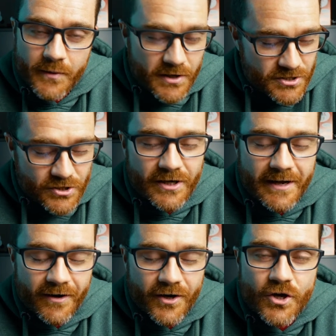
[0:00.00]
because sooner or
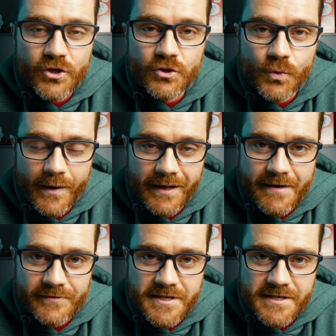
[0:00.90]
later you will
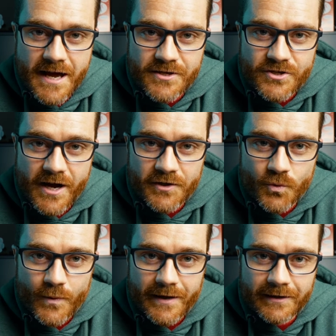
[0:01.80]
have a disaster and you
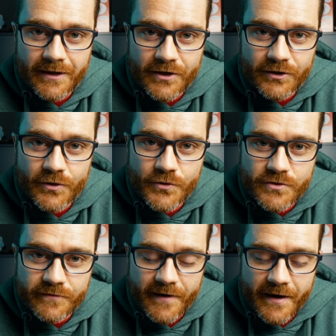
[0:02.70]
will lose
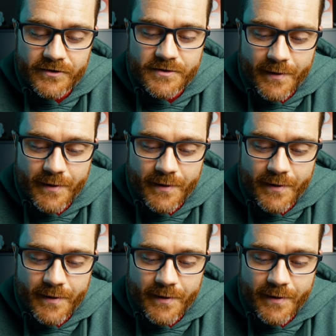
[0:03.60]
your files.